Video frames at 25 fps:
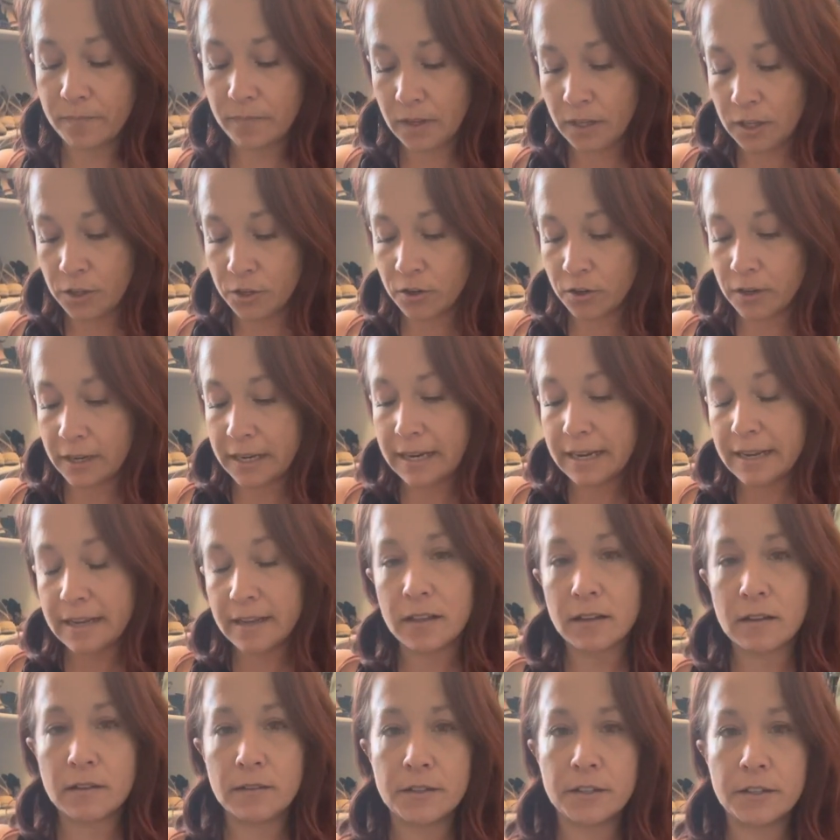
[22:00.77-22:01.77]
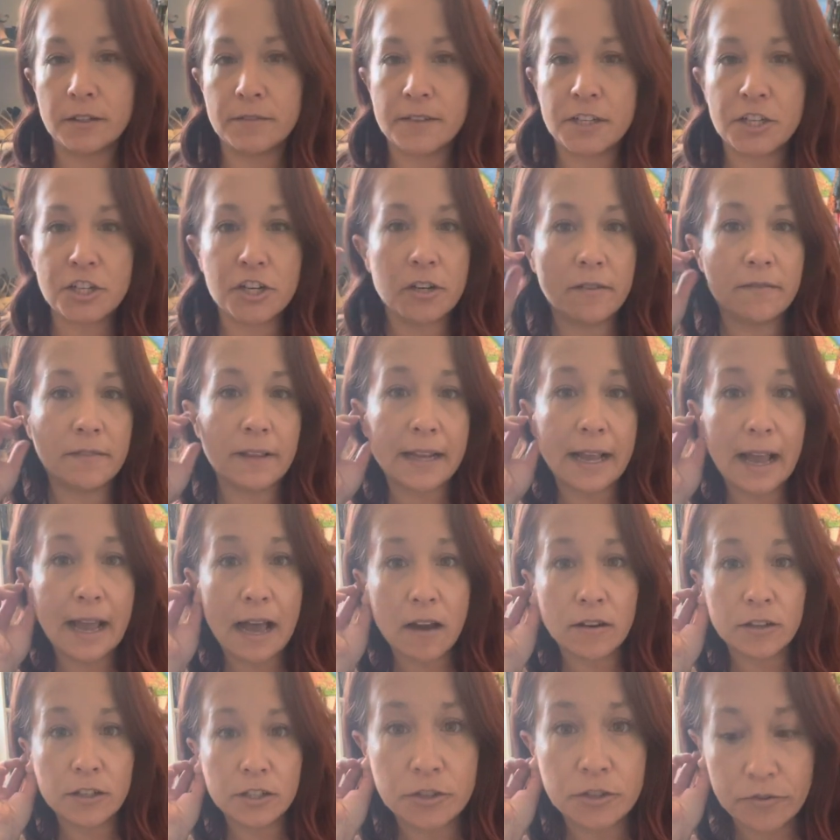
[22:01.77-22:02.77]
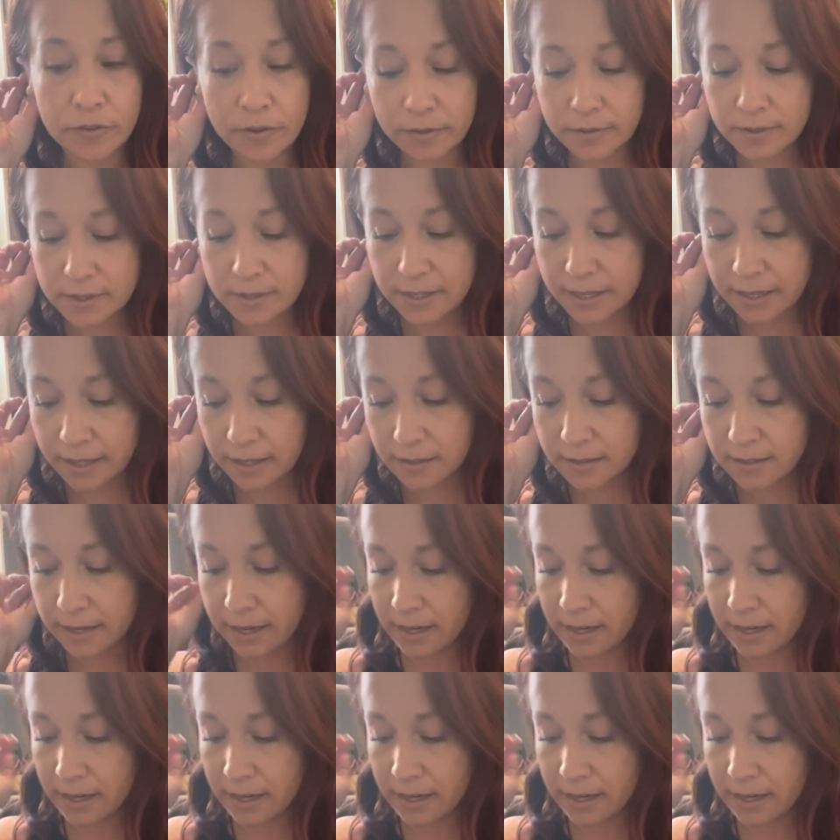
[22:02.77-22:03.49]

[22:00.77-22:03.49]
you're getting the clear vision of like how to those things.